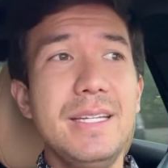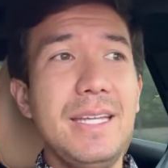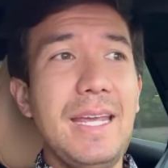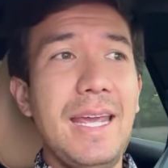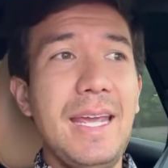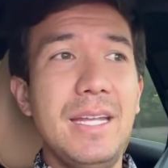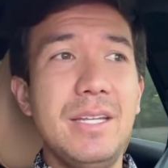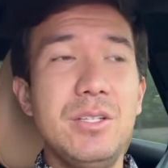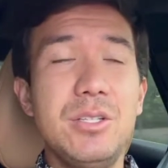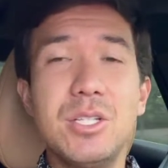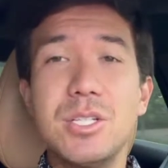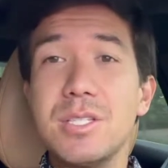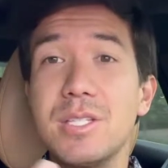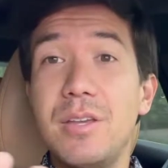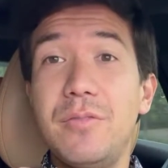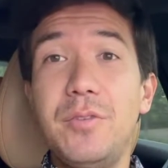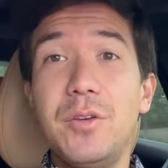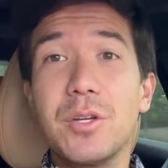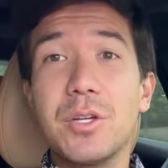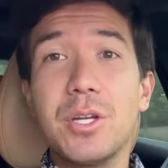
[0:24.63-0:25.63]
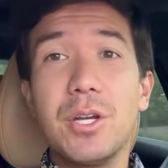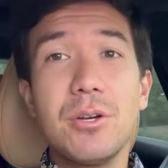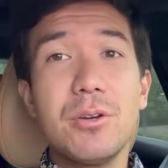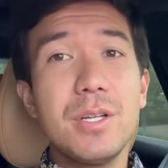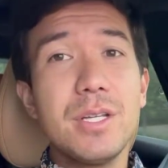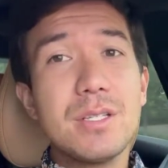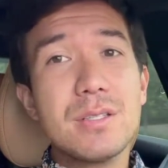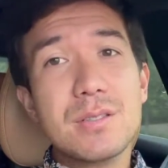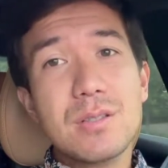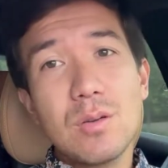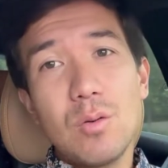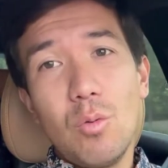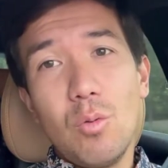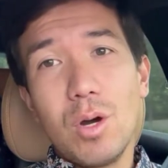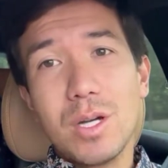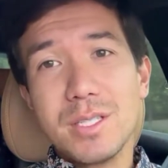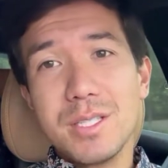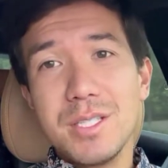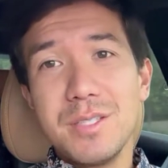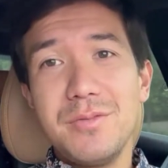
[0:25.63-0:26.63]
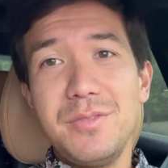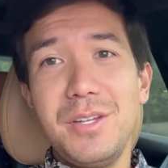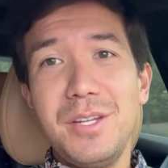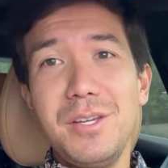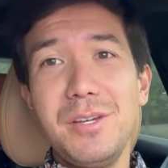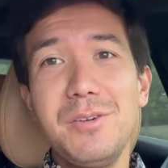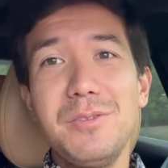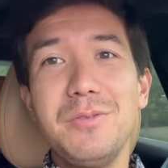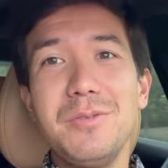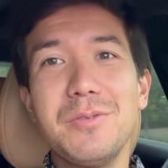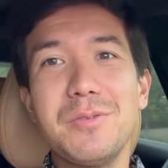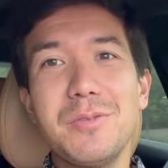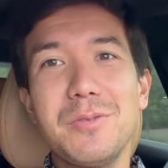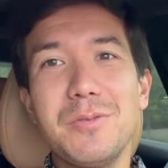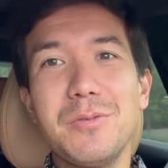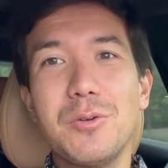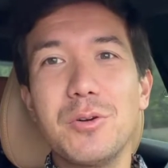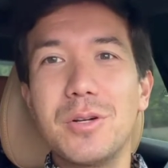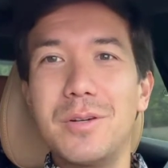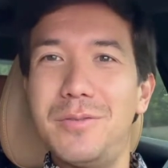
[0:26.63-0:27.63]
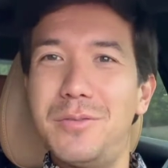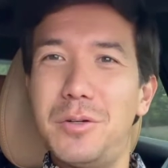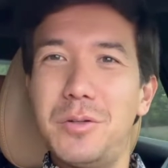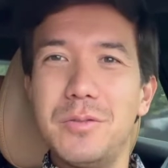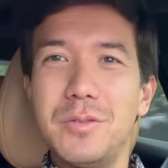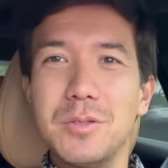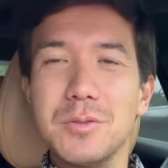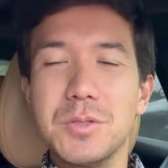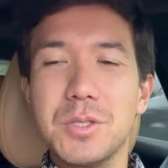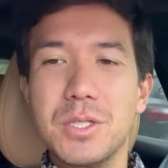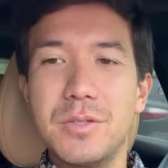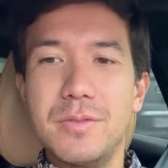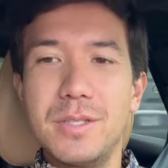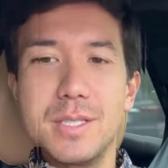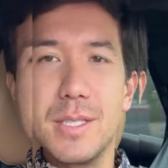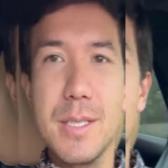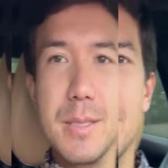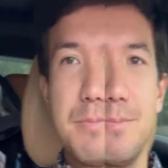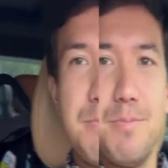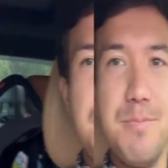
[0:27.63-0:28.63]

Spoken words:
And just if you're curious, watch this video for a Volvo service.